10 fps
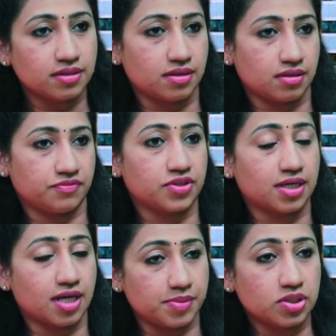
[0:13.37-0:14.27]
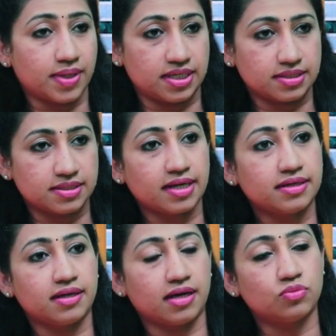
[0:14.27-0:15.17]
for the couple to
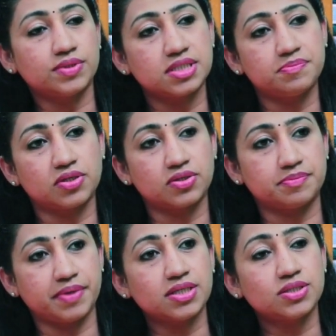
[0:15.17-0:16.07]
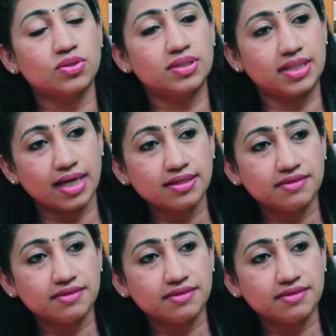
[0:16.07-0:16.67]
understand how it is, because based on that,